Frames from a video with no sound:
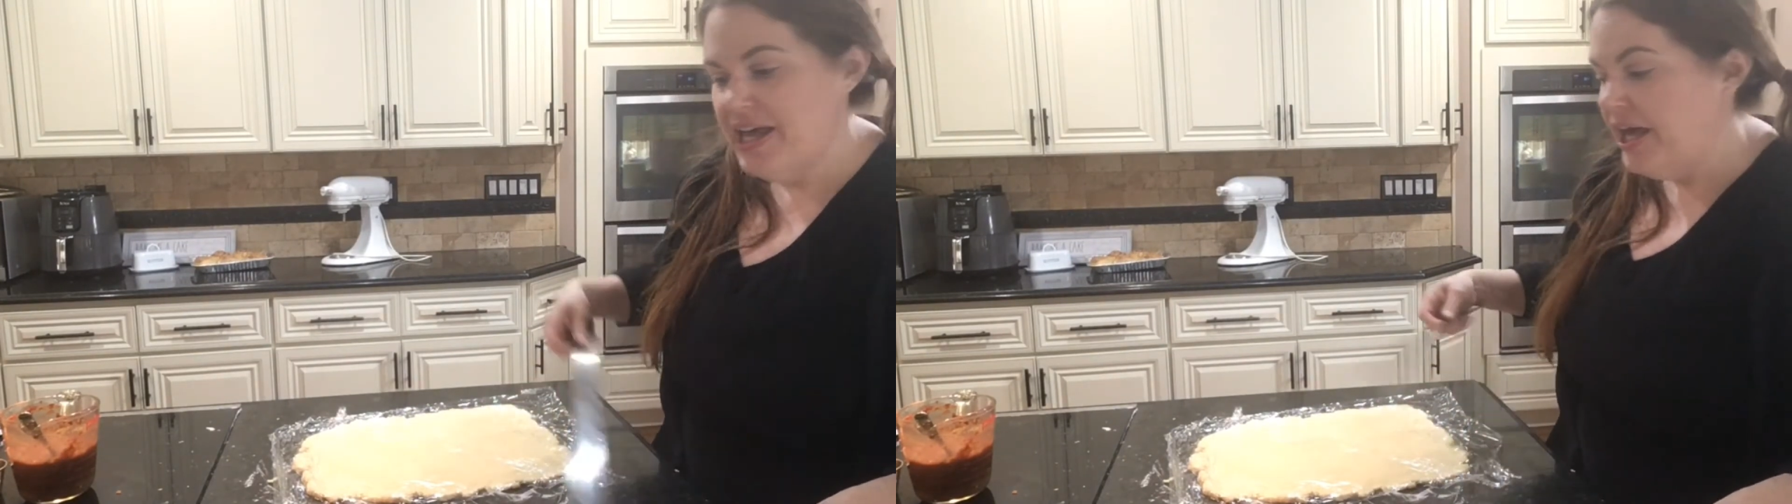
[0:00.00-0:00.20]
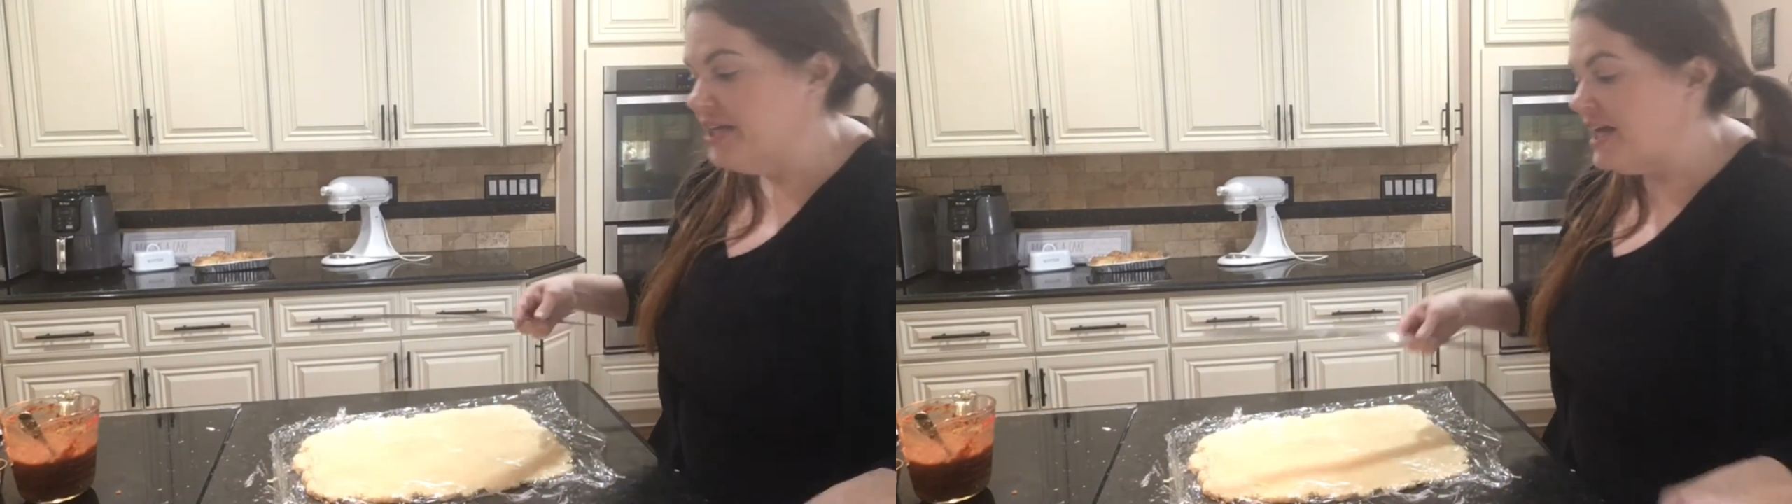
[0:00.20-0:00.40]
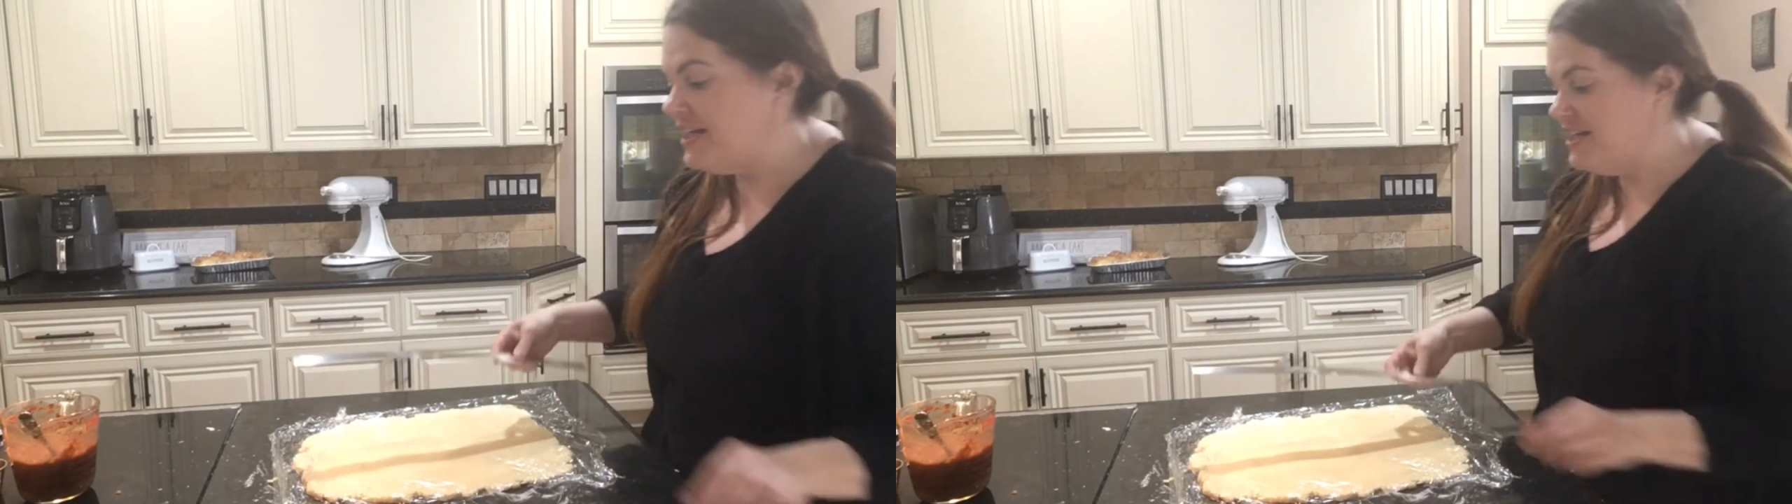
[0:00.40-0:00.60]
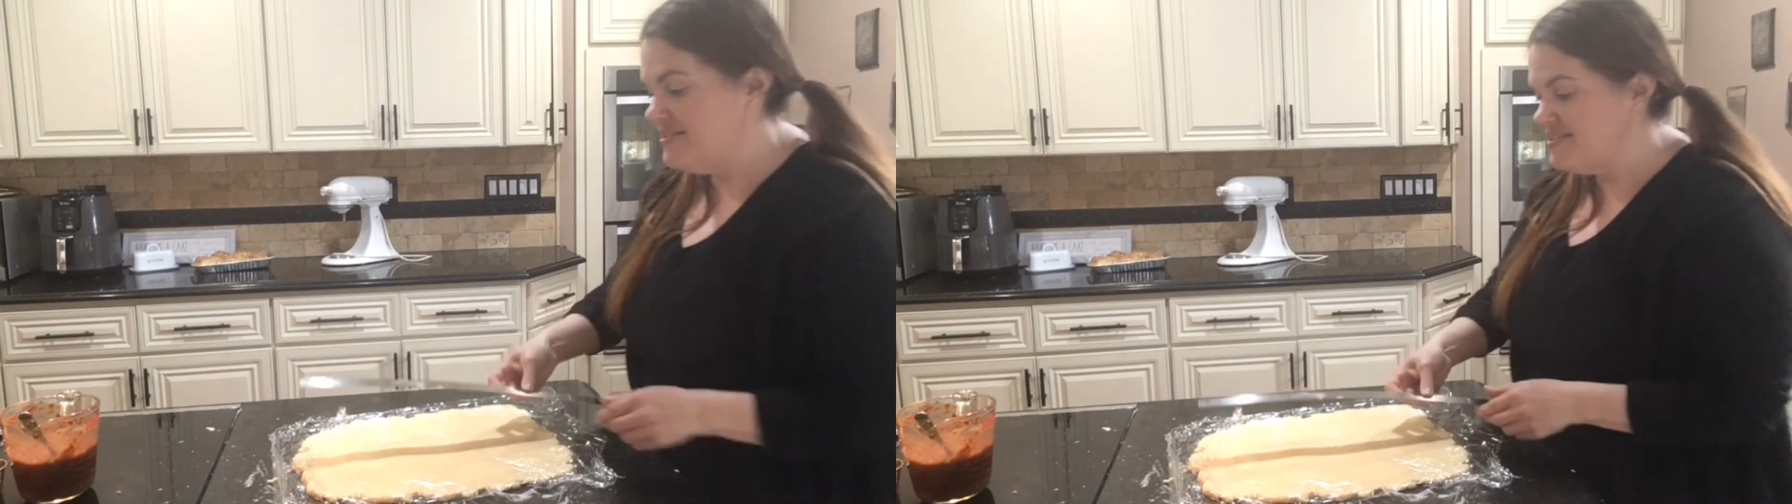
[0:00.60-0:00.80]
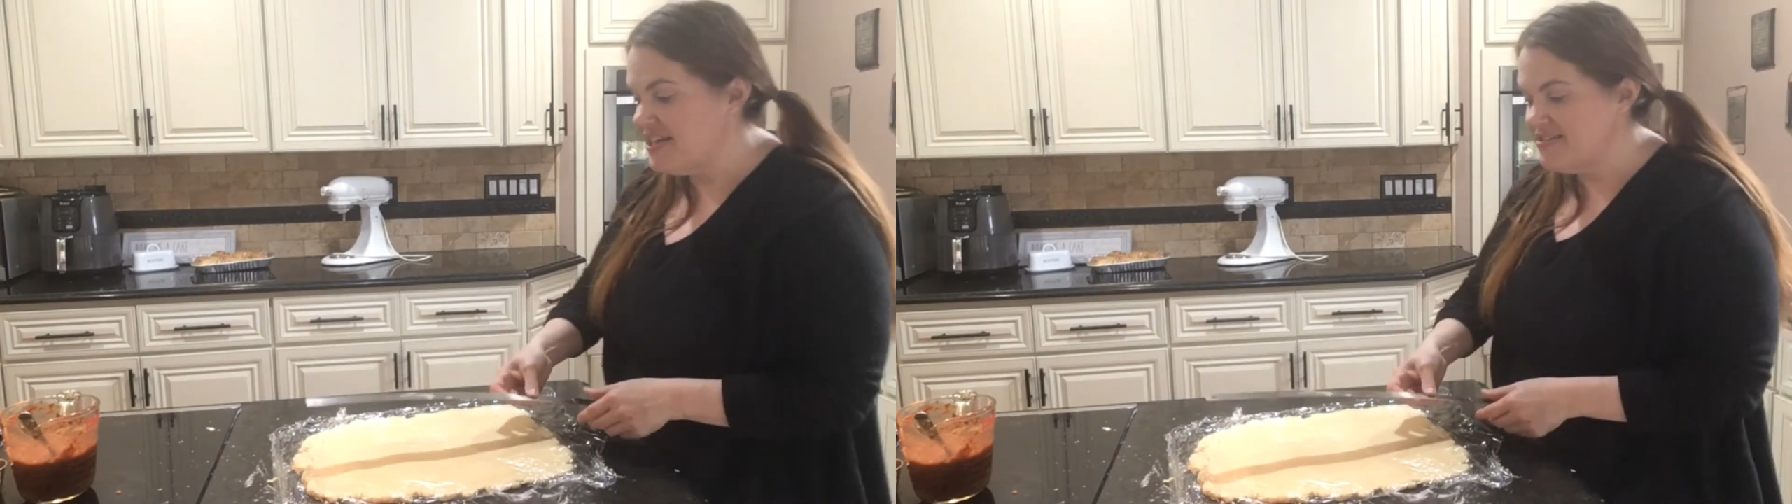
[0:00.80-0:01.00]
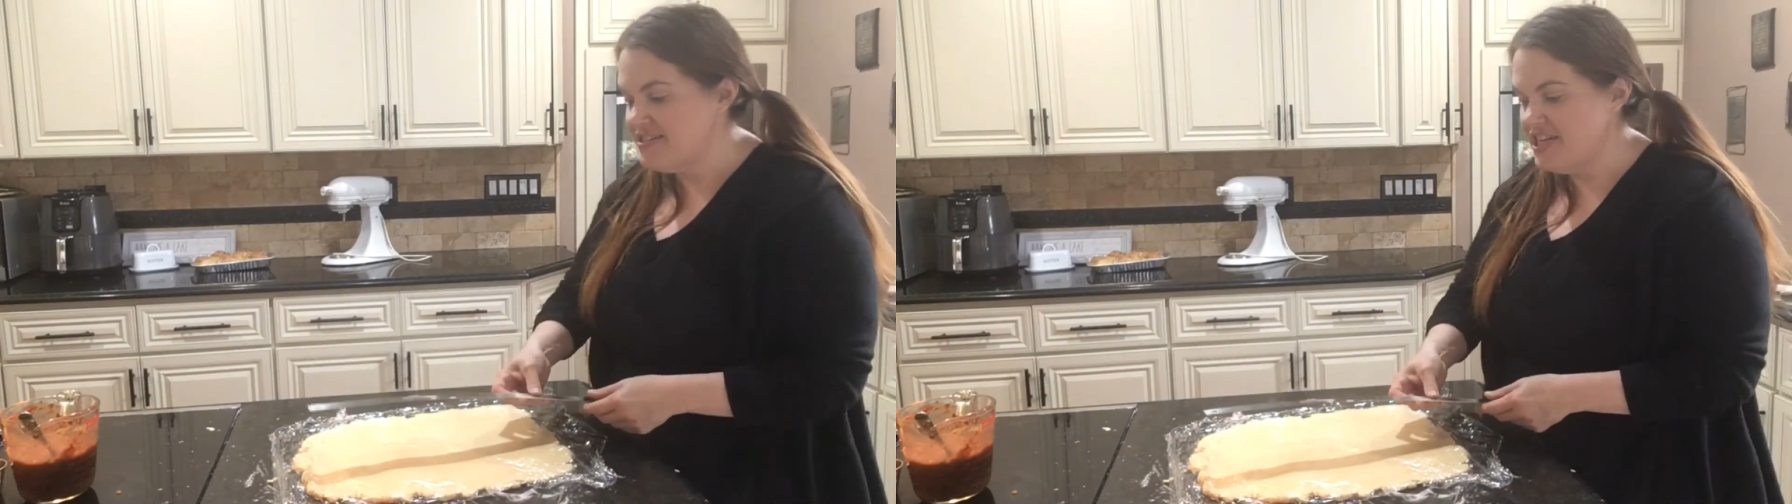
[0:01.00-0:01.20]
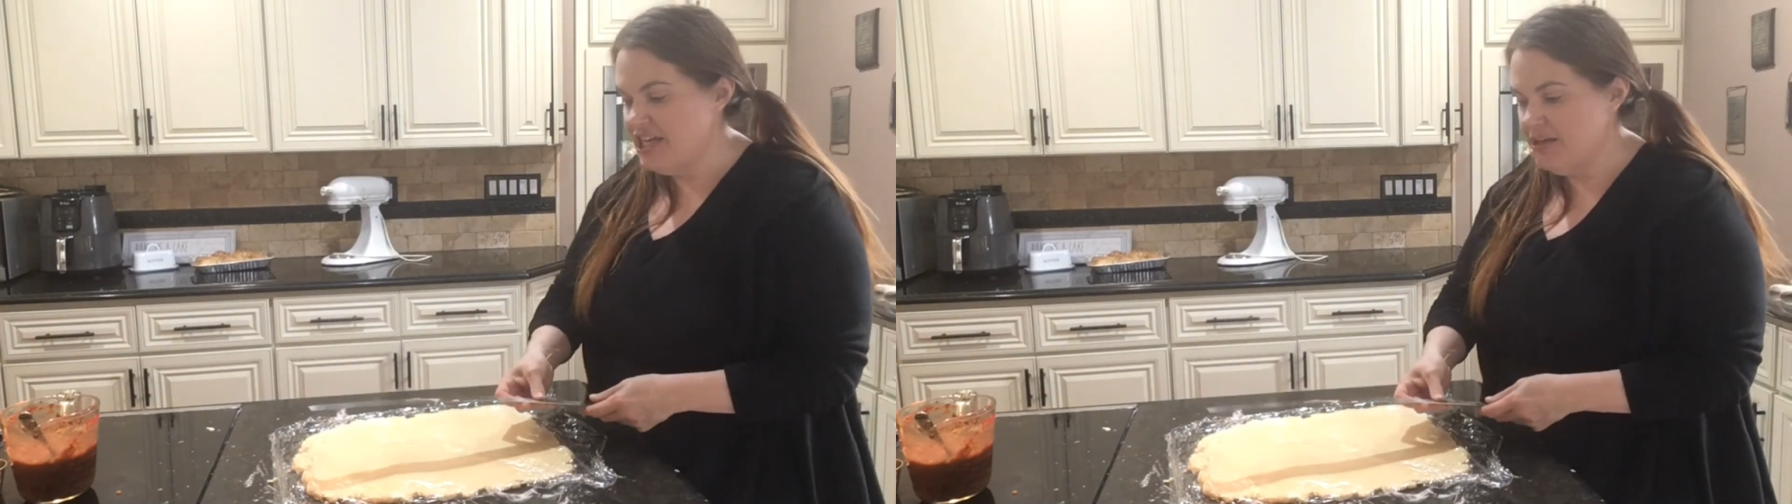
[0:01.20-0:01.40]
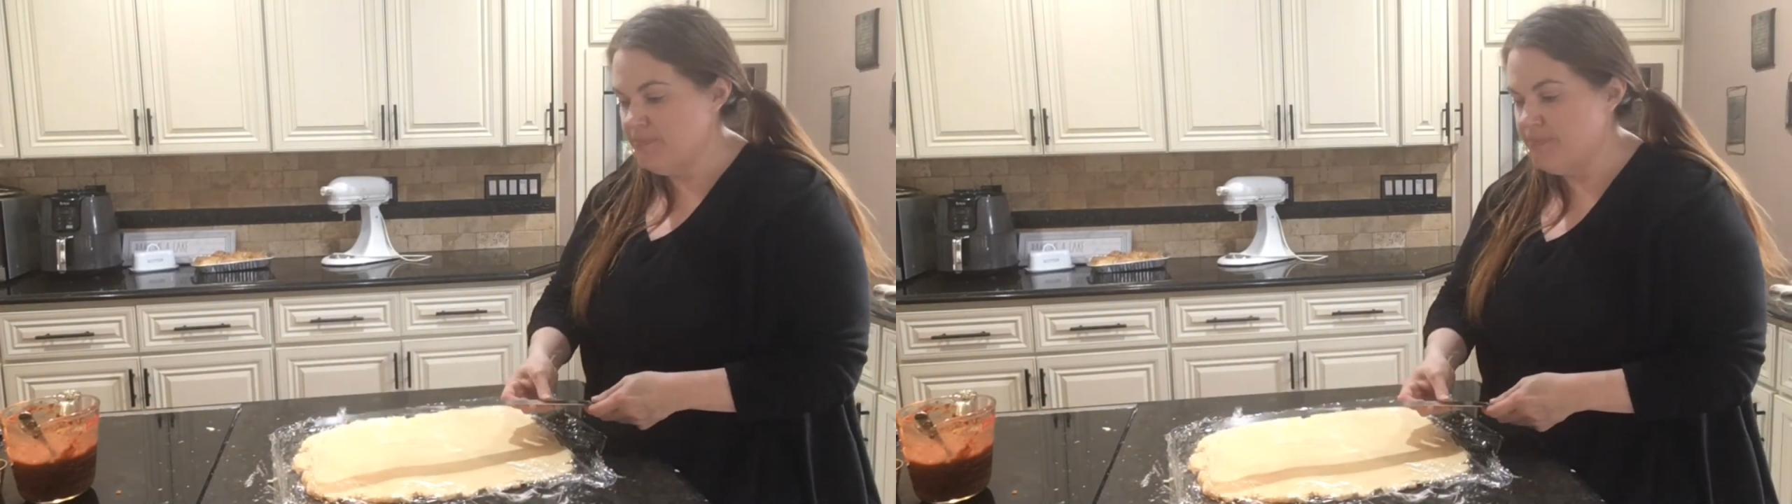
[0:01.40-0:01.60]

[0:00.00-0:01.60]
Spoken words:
and I need 16